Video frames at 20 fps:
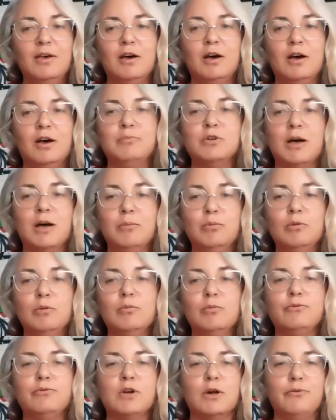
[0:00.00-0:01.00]
a problem
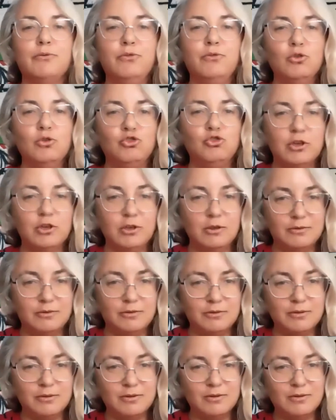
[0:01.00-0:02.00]
of
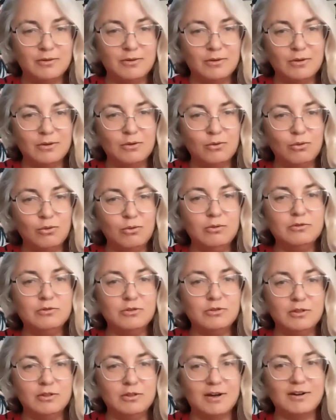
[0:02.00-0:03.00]
refugees whose
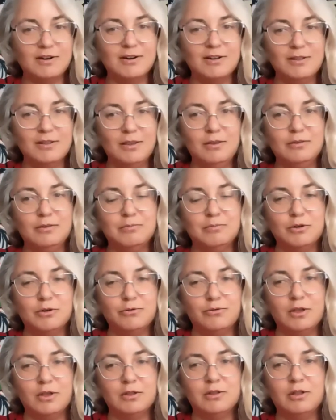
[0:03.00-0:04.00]
return is
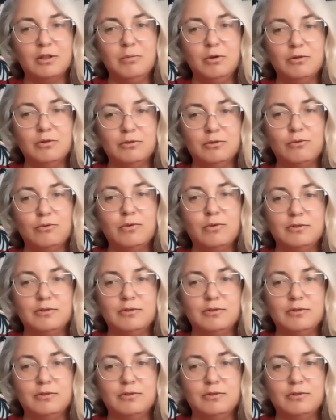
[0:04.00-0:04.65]
prevented, because over